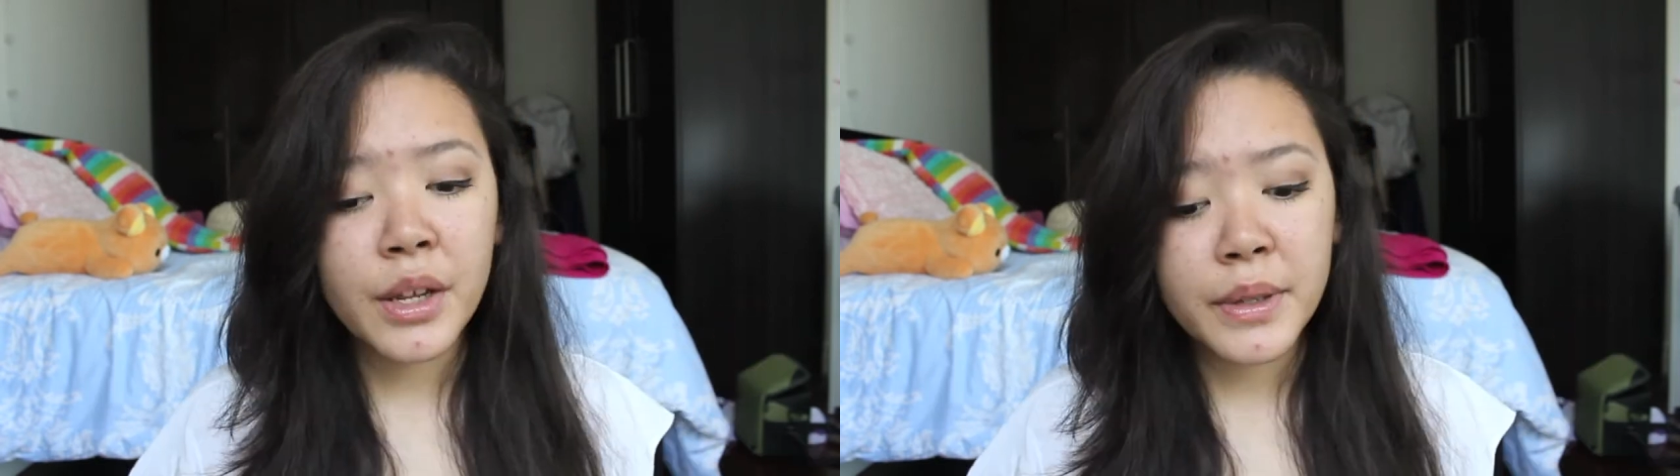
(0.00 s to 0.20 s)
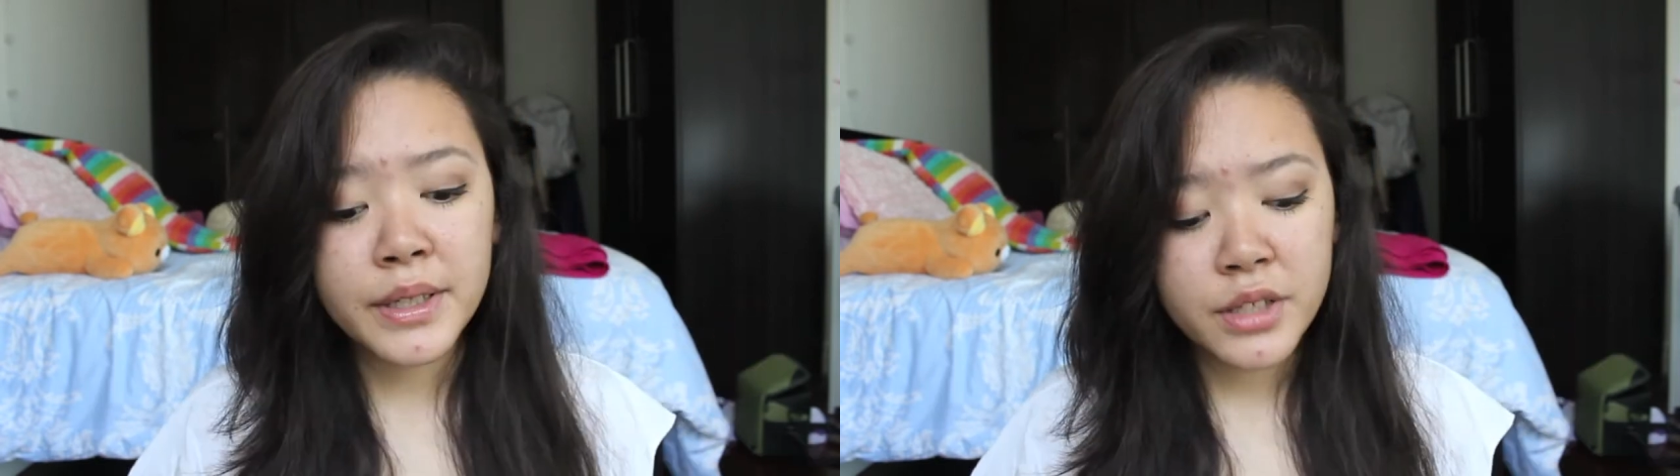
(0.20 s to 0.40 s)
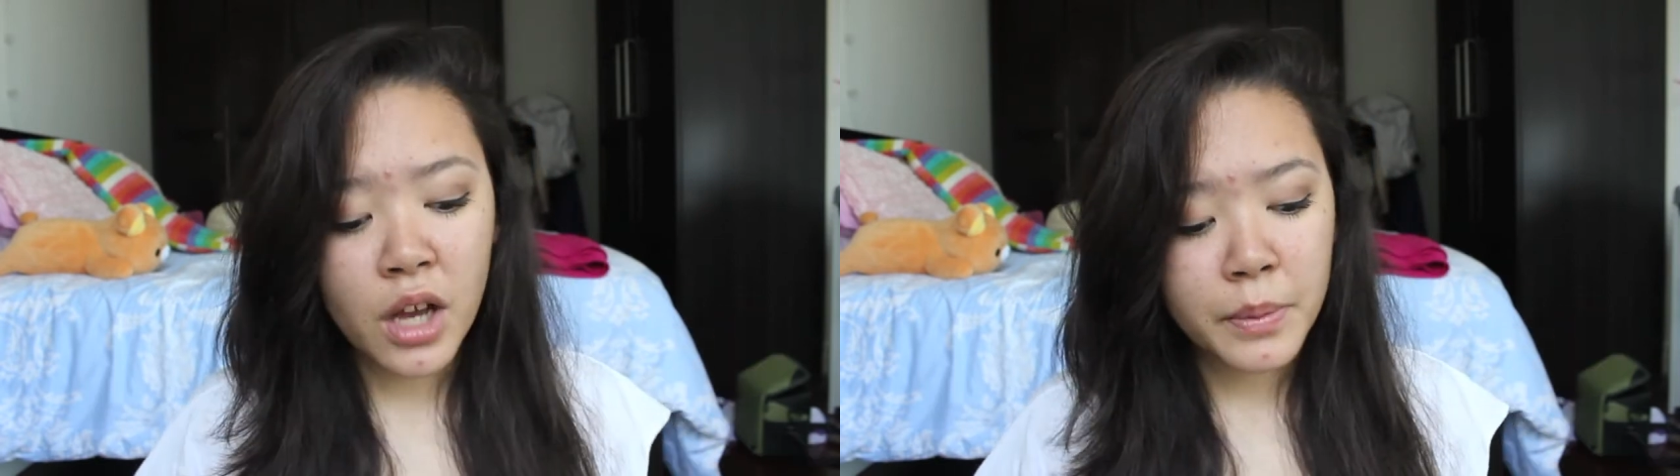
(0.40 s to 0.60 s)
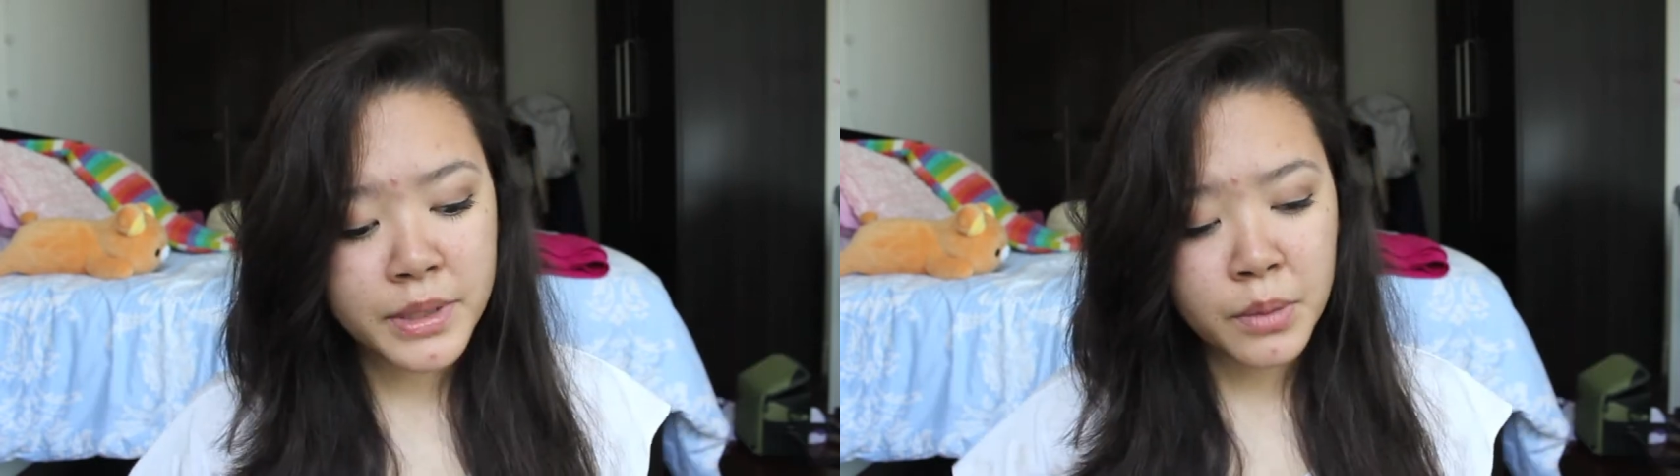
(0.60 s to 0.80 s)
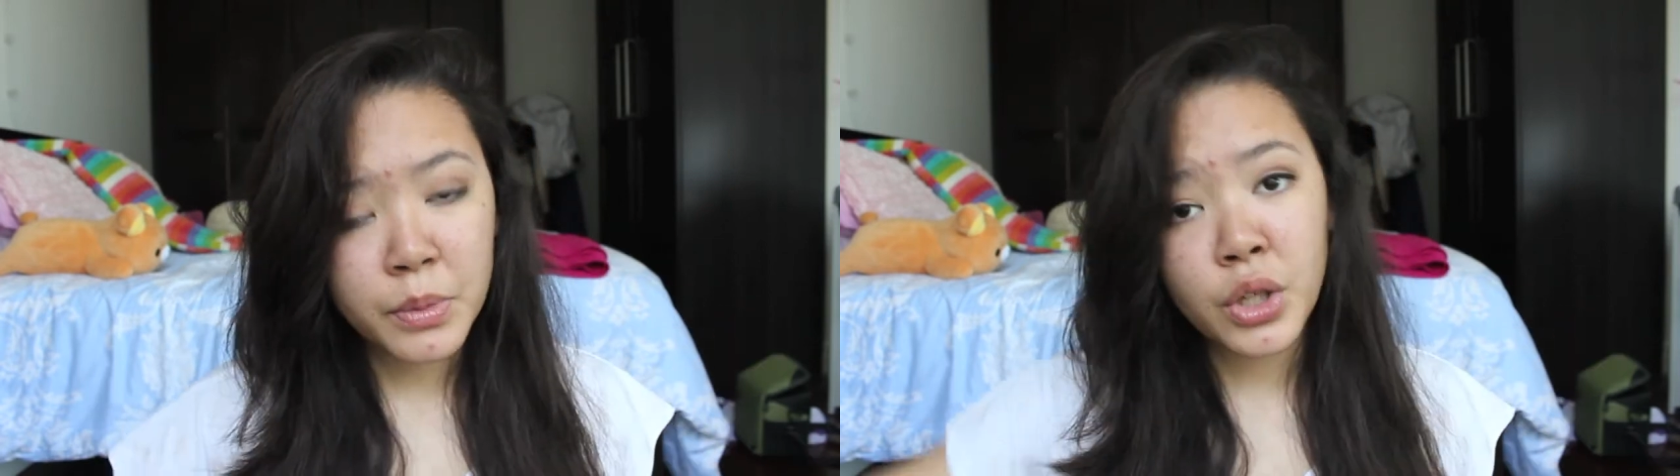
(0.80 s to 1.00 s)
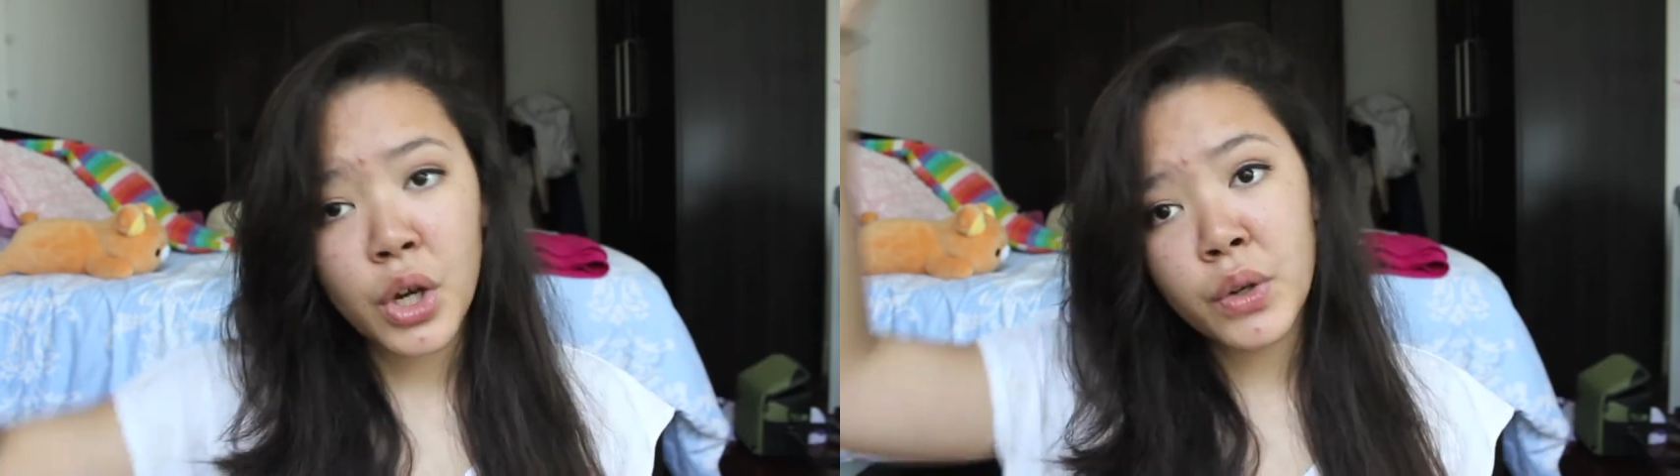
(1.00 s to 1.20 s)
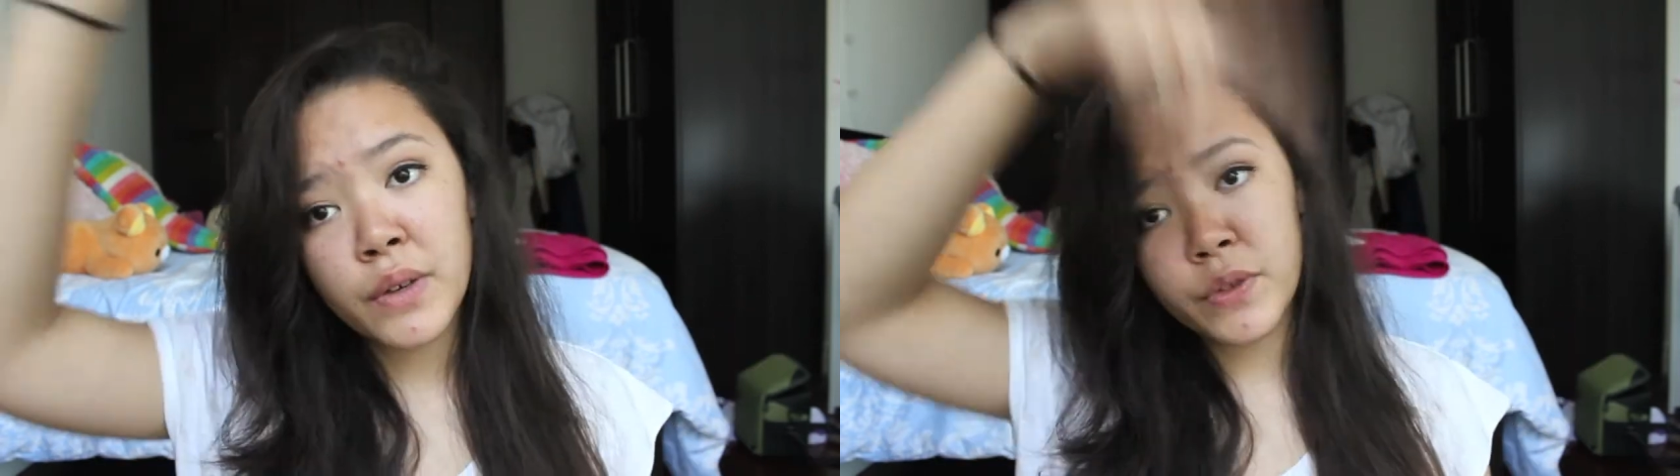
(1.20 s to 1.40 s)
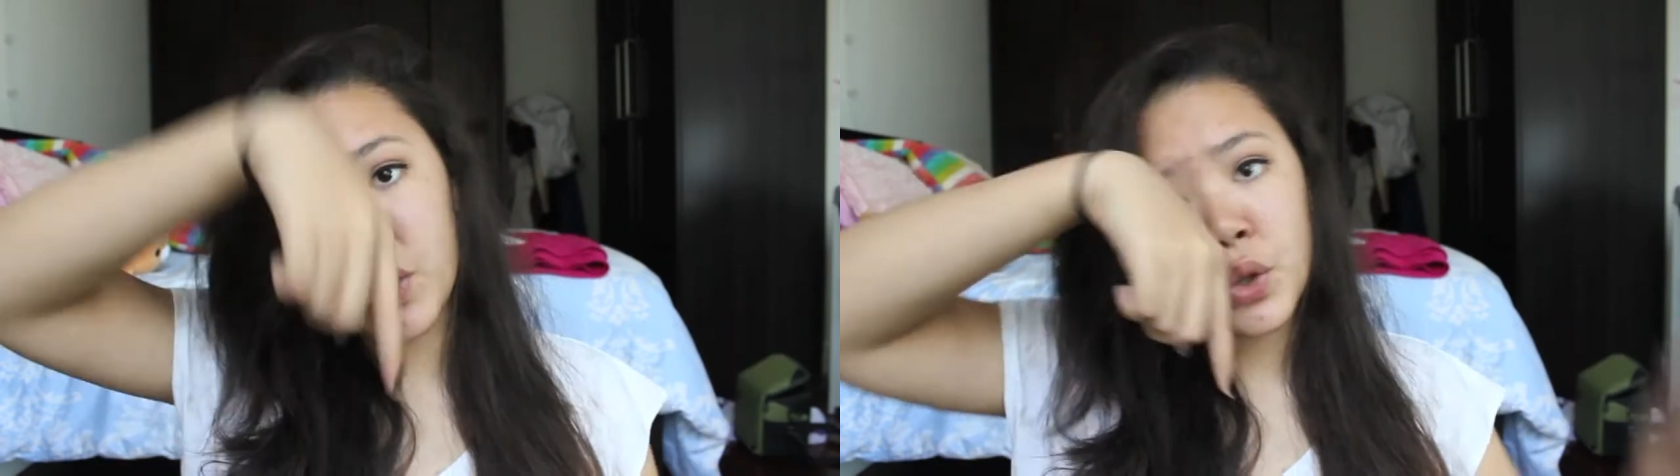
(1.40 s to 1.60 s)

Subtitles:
Anyways, comment down below if